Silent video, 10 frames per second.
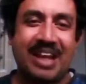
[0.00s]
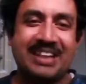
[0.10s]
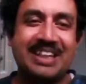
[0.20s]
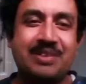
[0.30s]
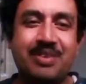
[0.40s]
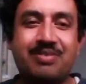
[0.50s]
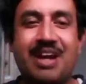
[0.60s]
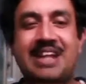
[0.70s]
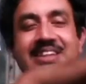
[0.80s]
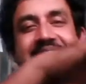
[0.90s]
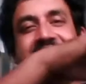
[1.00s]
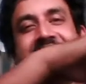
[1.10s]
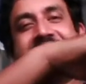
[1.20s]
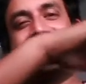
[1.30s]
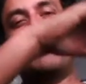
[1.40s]
and then you will find that
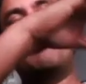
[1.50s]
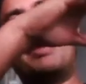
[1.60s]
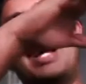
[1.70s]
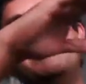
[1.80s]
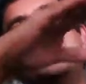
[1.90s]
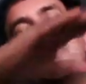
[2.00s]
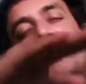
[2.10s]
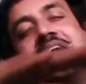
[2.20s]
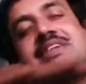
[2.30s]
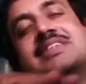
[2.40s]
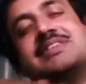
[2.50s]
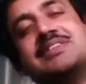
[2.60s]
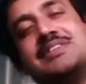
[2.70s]
some prime dominates,